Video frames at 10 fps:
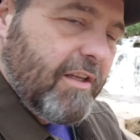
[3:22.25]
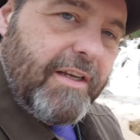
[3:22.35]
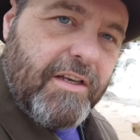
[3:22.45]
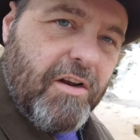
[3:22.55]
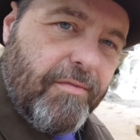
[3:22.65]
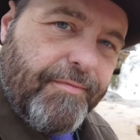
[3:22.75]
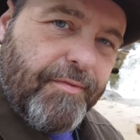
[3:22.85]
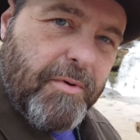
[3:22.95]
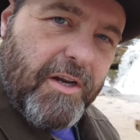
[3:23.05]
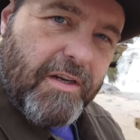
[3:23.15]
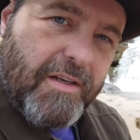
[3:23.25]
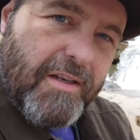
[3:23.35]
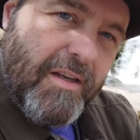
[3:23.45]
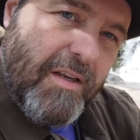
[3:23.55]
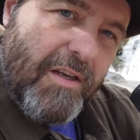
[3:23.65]
leading off from it,
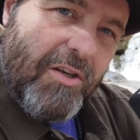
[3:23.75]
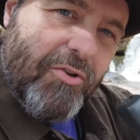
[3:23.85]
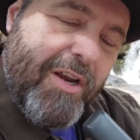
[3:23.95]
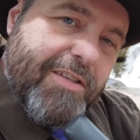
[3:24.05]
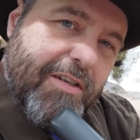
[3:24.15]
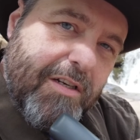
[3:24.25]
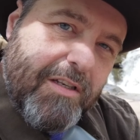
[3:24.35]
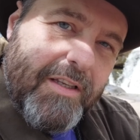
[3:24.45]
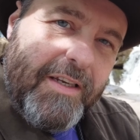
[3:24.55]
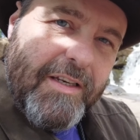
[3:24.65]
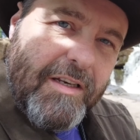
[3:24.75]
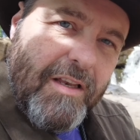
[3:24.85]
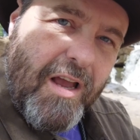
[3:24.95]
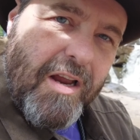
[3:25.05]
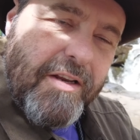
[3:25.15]
creating a leading
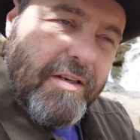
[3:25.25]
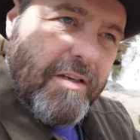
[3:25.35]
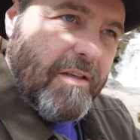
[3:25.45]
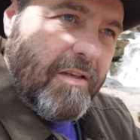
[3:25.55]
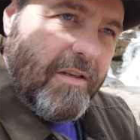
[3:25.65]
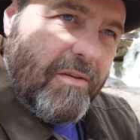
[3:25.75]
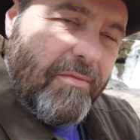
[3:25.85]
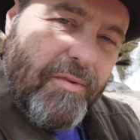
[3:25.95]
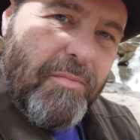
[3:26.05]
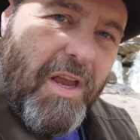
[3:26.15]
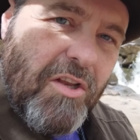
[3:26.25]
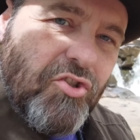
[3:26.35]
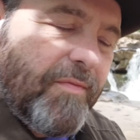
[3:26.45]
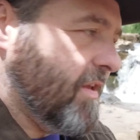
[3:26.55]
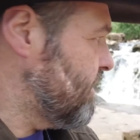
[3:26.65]
line from the edge
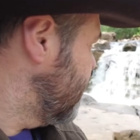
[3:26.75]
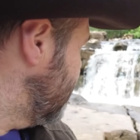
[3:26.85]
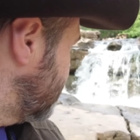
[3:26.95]
of the image